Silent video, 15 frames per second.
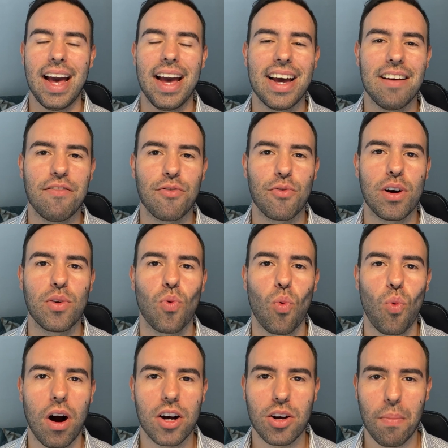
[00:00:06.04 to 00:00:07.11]
Hey everyone,
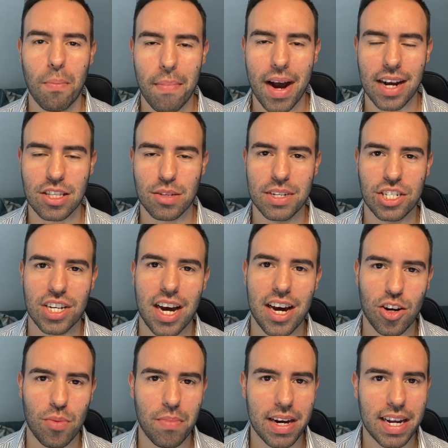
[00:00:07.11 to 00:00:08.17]
welcome back to my
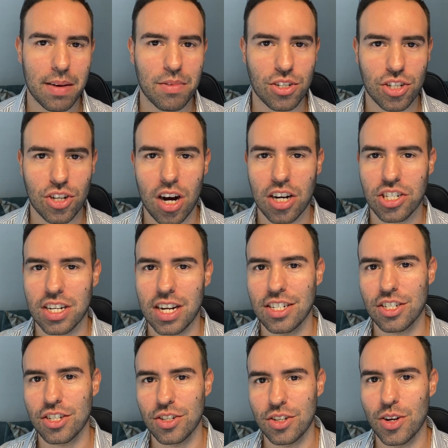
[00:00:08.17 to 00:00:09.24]
channel. My name is Josh, and
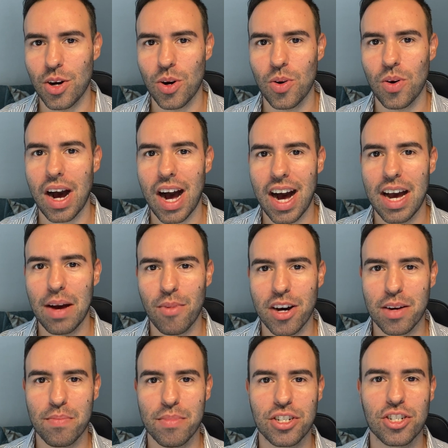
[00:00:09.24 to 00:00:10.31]
as you know, I'm
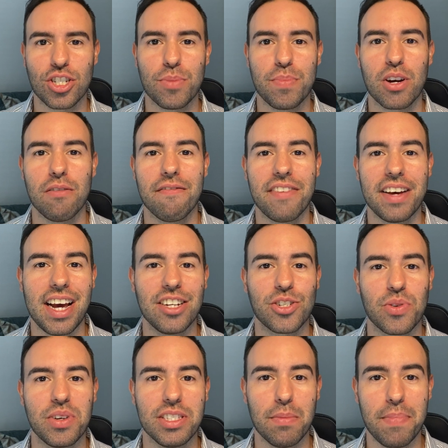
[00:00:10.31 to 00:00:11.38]
on a mission to become
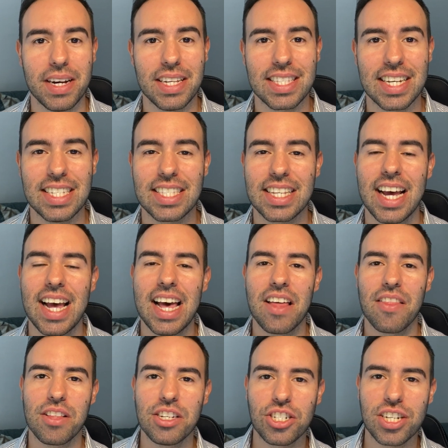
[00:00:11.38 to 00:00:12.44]
financially independent.
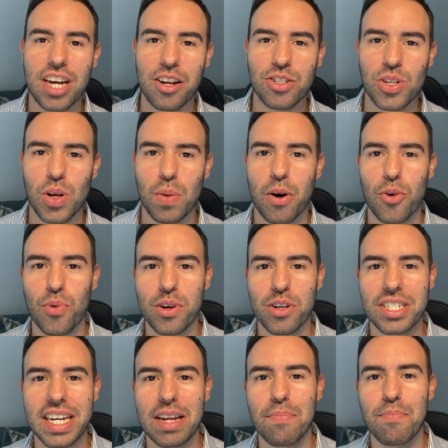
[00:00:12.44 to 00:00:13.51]
This channel is all about real
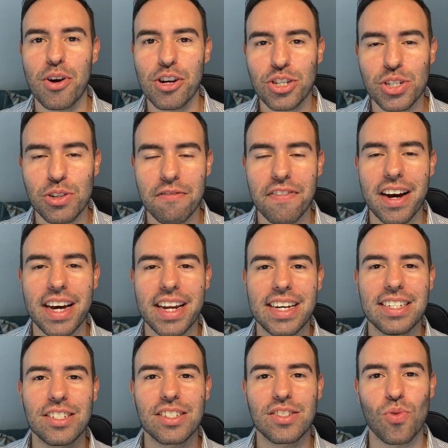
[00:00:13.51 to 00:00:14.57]
estate, personal
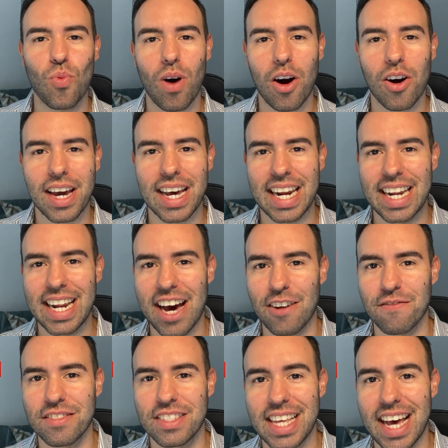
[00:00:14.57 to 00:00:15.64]
finance, while getting out
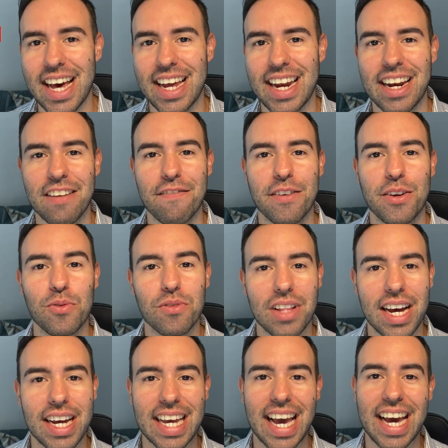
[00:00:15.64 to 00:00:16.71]
of debt. And if you
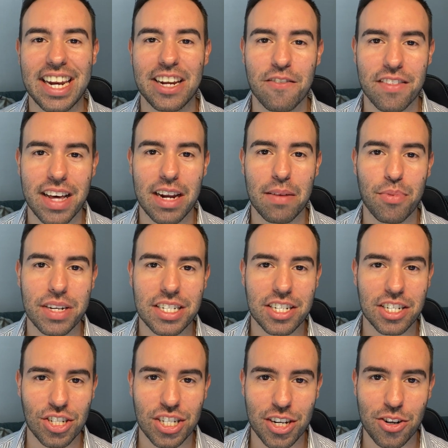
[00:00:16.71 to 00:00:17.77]
like any of that, please
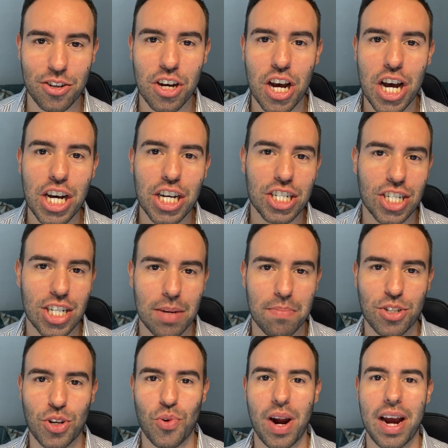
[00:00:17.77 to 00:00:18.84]
consider
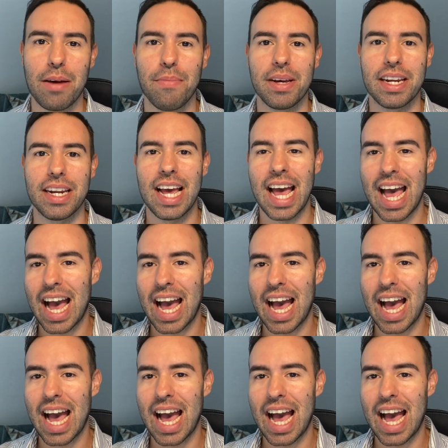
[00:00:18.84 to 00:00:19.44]
subscribing.